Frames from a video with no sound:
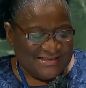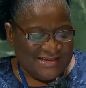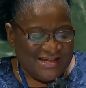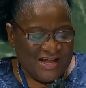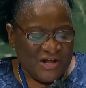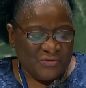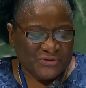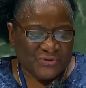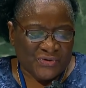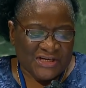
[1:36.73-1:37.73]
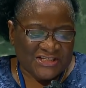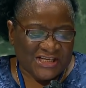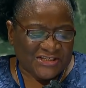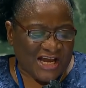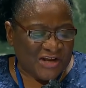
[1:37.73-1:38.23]
In our
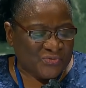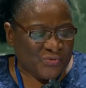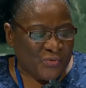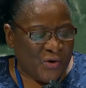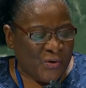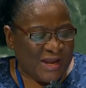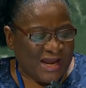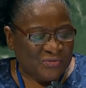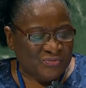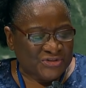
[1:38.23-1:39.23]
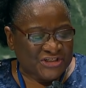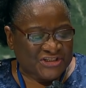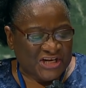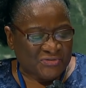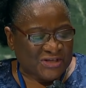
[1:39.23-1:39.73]
country, terrorist
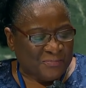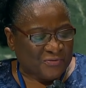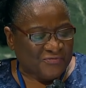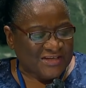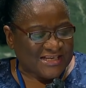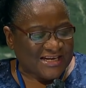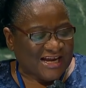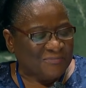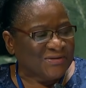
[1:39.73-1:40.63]
activities have been